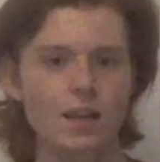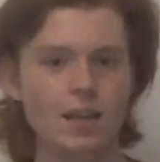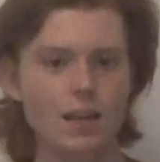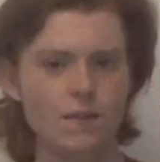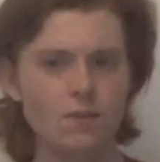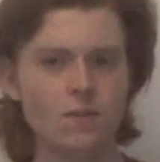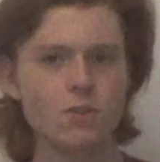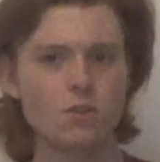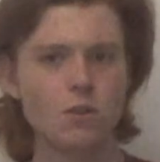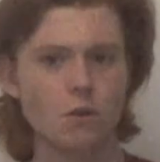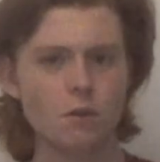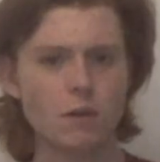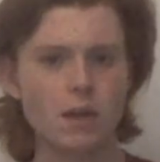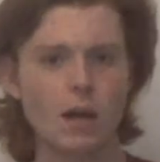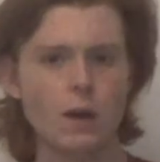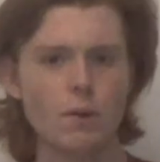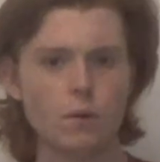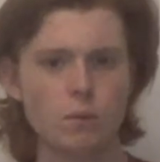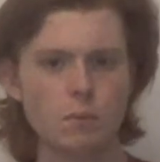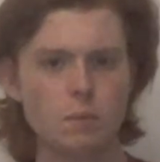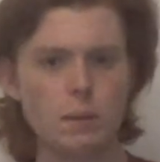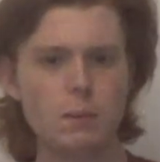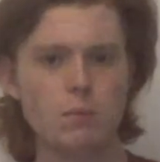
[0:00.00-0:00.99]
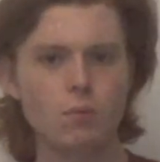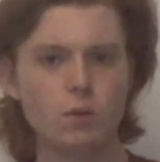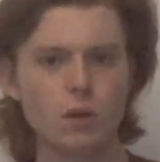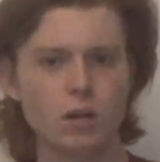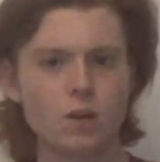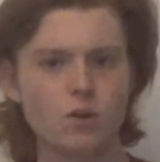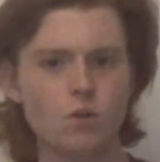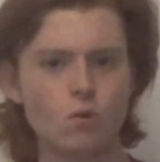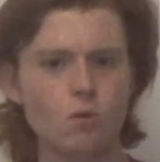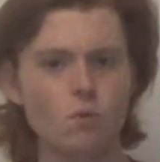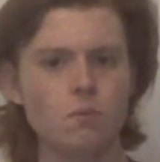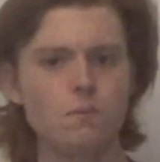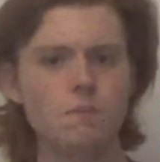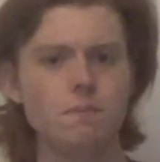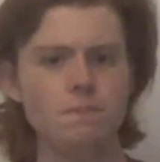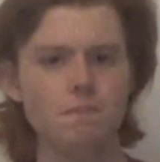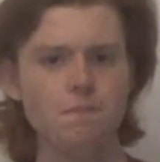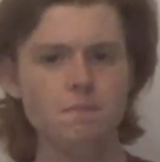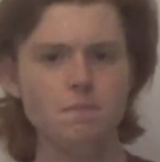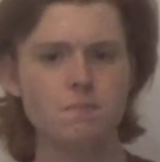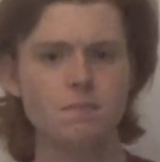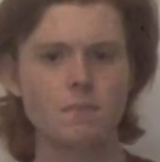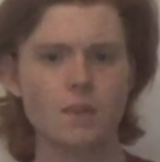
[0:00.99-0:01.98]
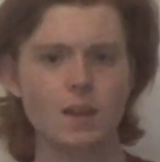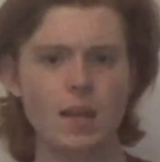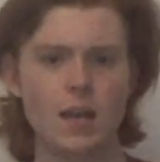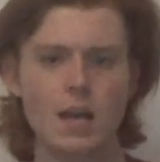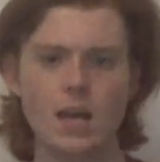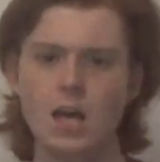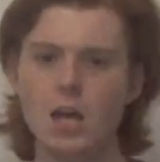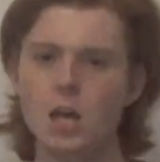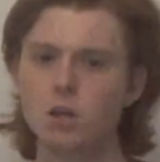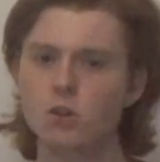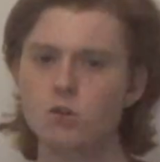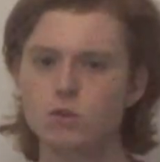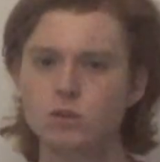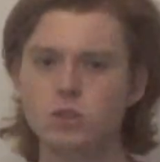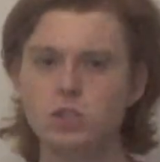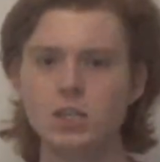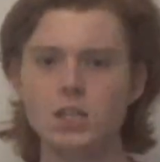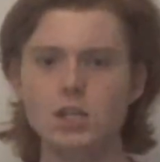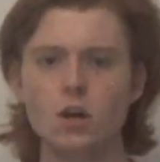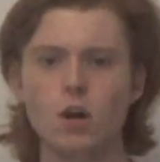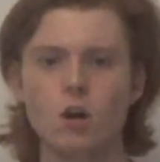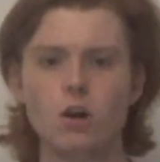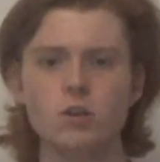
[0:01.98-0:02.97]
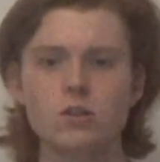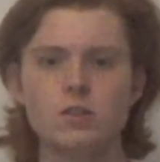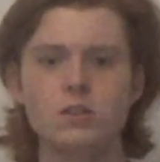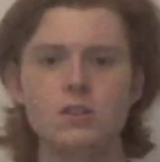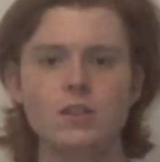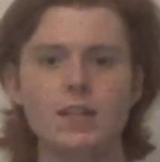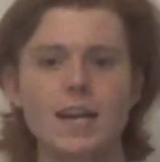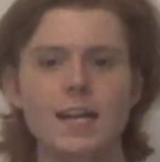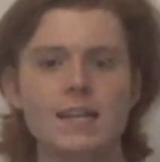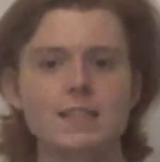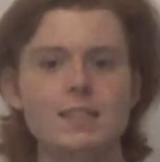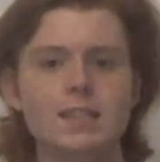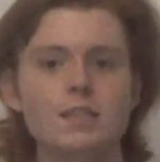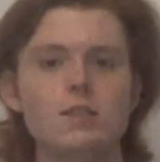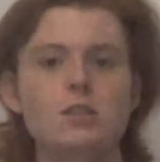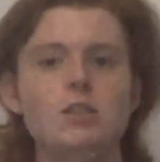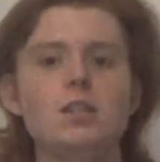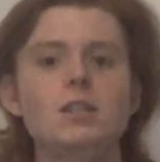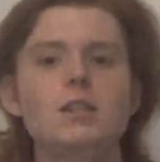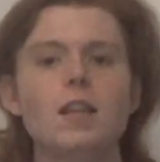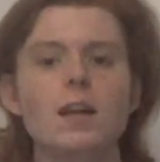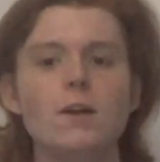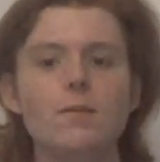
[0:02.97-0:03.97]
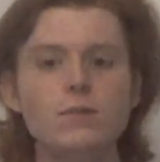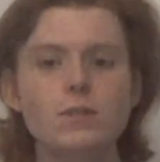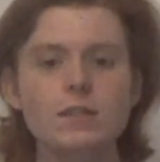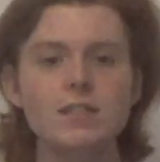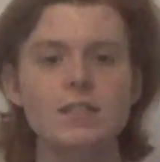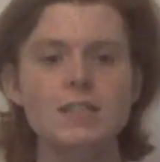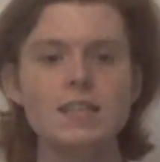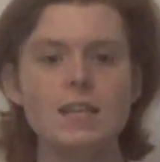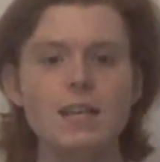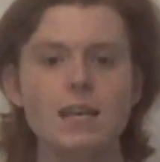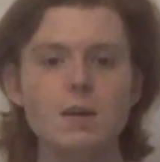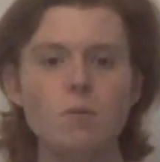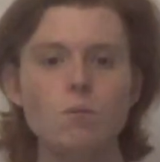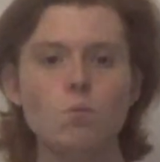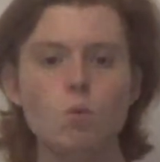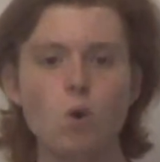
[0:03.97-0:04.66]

Even though that would be pretty cool. Christina Hodson has said she'd love to see him